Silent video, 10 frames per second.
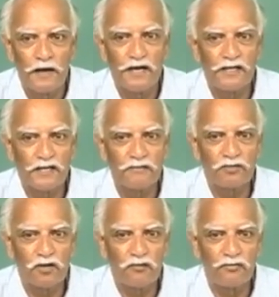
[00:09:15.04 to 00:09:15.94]
in
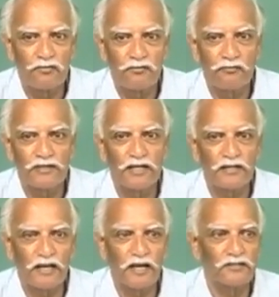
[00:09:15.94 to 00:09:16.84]
terms of whether
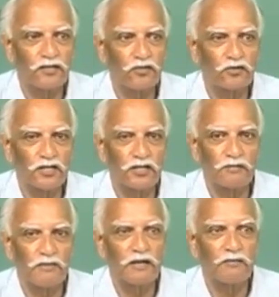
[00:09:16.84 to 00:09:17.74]
the
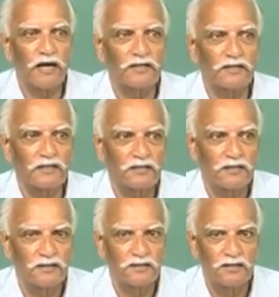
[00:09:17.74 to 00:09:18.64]
institutions minimize
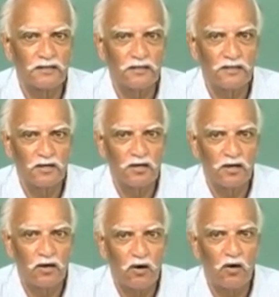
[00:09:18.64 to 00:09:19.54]

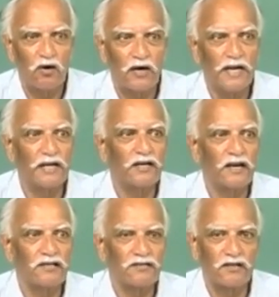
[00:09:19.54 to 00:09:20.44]
or
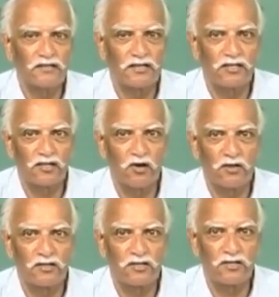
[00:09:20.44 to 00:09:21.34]
increase transaction
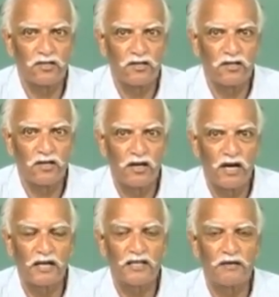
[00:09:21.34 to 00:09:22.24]
costs
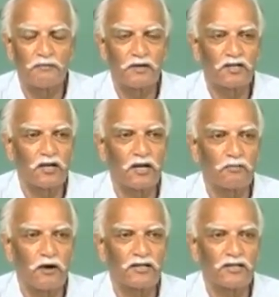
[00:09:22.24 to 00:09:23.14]
at any particular
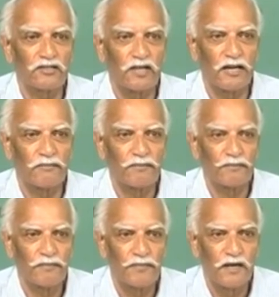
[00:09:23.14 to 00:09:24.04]
point in time.
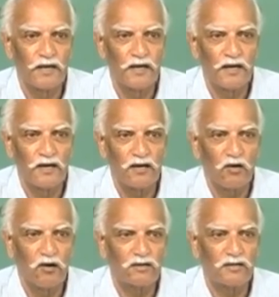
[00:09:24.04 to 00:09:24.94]

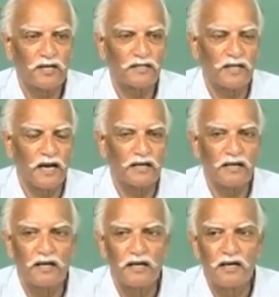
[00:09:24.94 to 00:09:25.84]
North says that
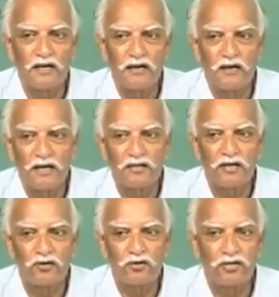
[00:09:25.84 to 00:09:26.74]

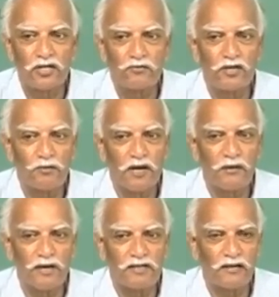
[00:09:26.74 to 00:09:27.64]
institutions which
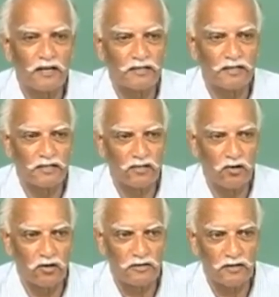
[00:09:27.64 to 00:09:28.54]
minimize transaction
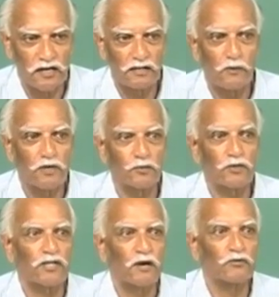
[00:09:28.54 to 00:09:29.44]
costs are the ones
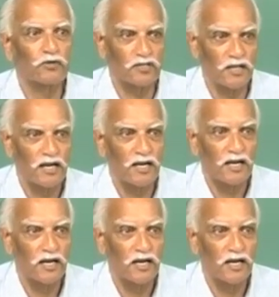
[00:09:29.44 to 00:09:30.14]
which come to stay